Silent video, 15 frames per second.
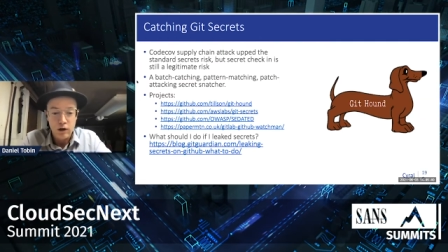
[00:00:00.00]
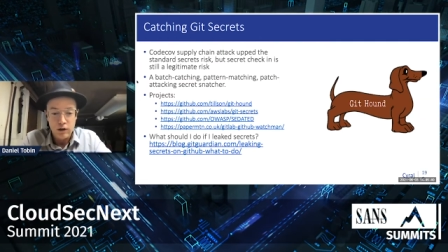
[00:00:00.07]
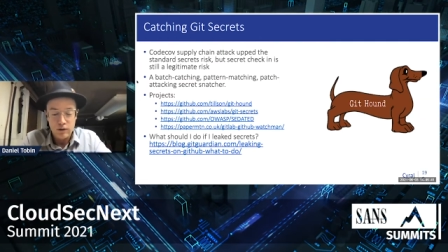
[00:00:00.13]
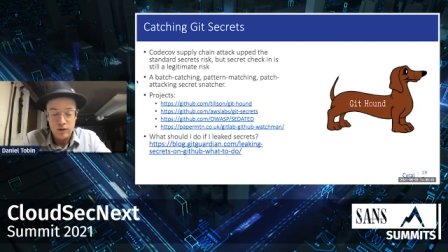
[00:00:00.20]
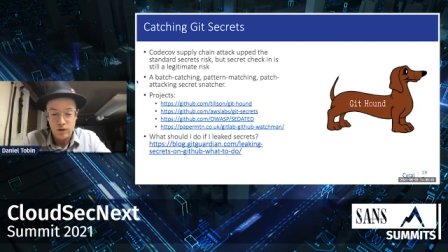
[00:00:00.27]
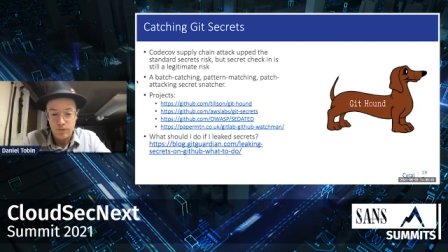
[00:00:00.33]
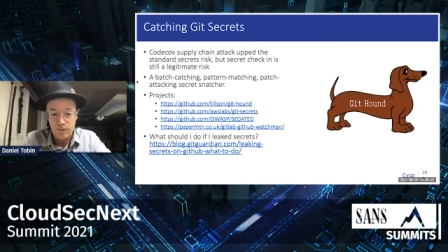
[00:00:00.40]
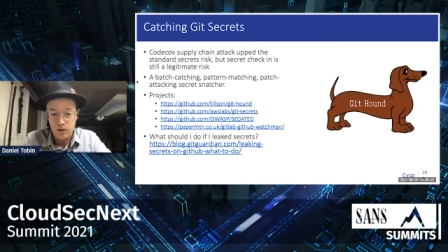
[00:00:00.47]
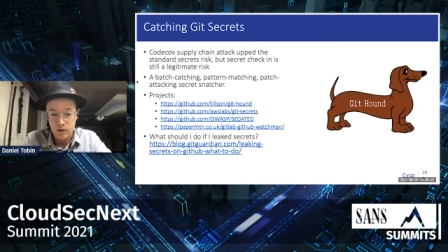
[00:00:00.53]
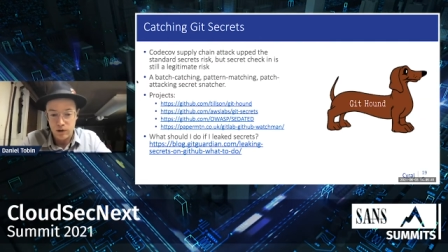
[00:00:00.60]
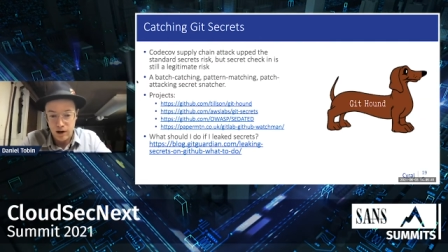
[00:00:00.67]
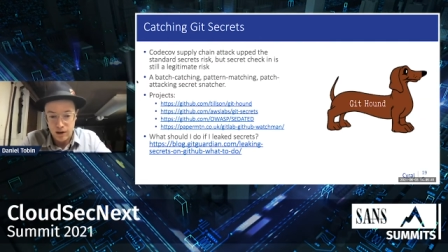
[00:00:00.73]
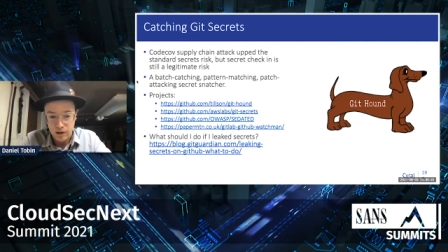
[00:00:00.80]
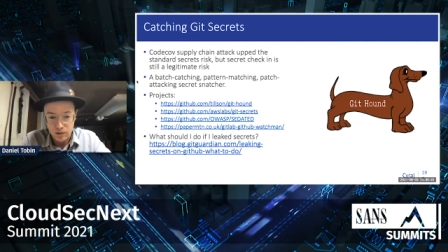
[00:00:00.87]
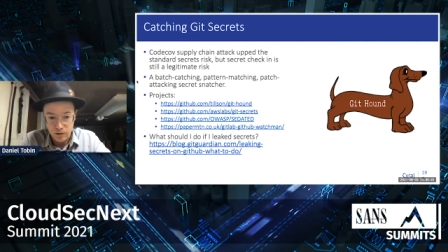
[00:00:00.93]
So if you're
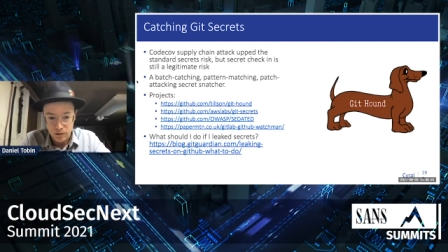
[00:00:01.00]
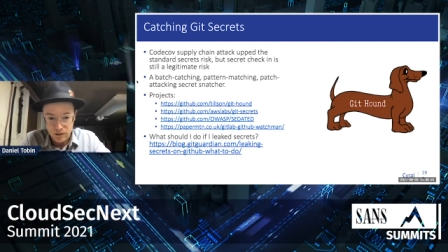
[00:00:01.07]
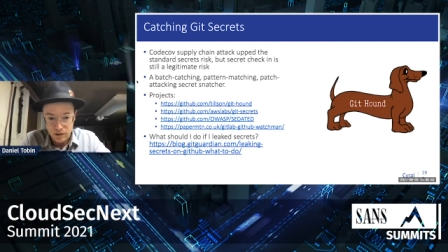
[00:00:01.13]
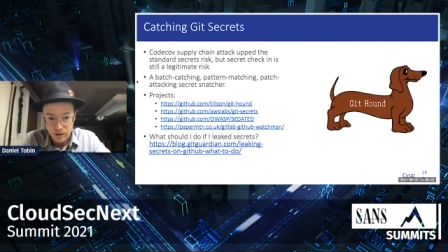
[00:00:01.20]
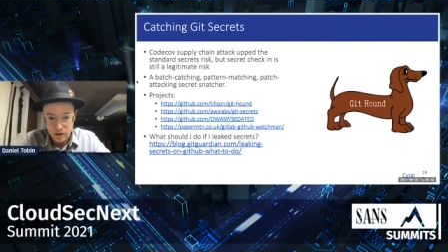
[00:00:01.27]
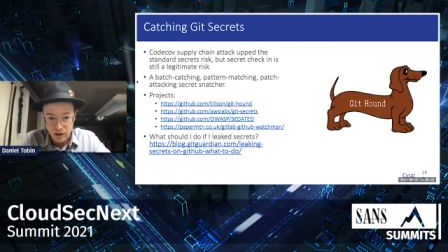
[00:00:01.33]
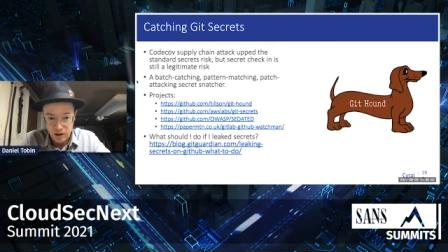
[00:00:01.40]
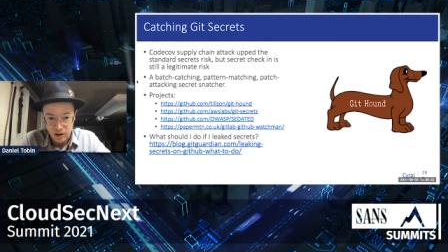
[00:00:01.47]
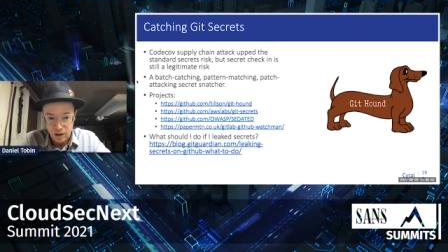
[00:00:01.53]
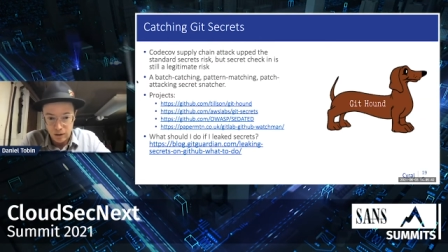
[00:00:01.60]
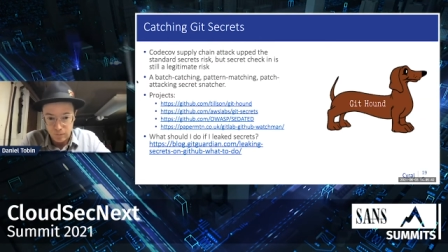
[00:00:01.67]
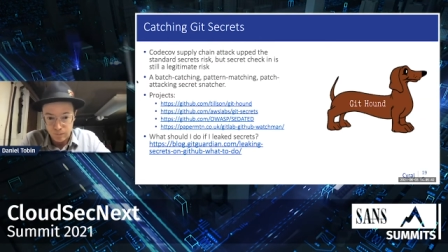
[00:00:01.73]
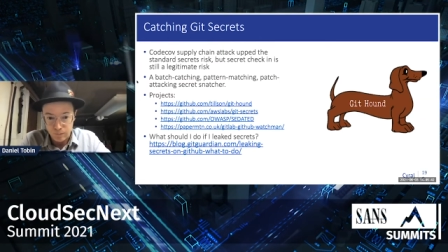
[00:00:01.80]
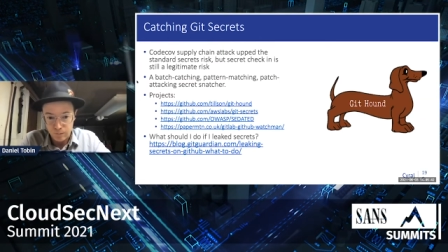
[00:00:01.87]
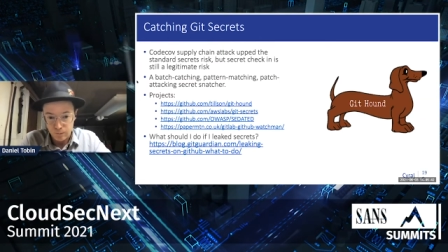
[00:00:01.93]
not using
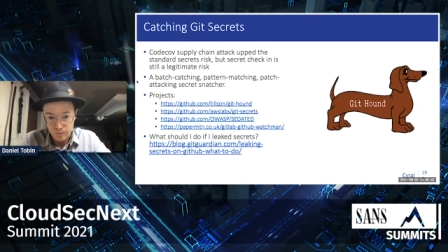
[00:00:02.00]
GitHub,